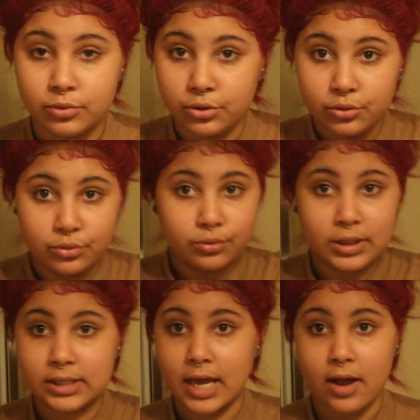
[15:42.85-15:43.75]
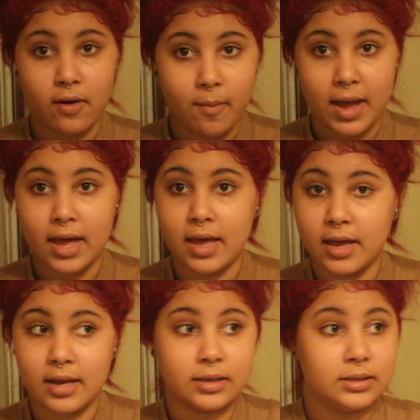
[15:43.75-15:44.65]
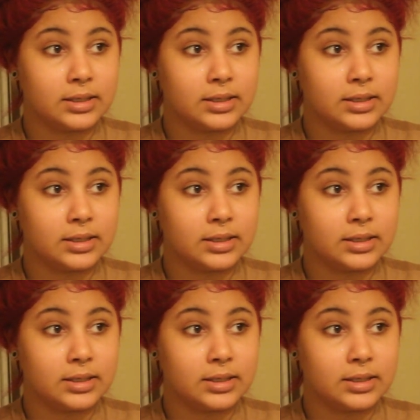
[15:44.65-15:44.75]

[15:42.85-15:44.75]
do this hair on my head,